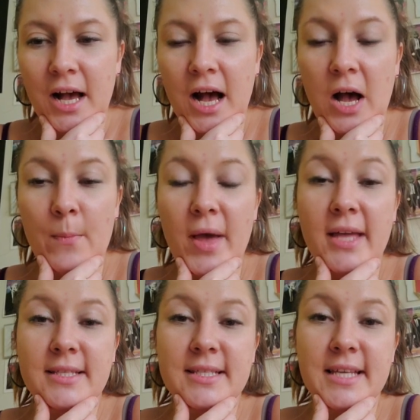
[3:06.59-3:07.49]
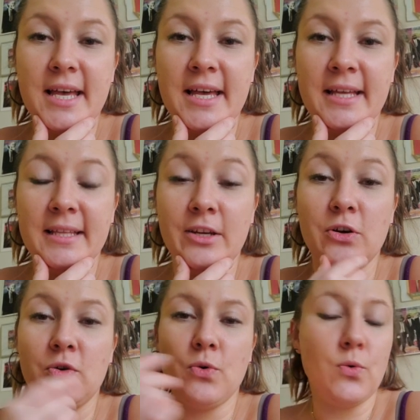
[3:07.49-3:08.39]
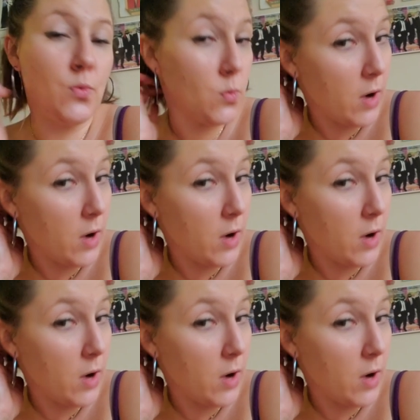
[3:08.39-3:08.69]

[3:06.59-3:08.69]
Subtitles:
had said, who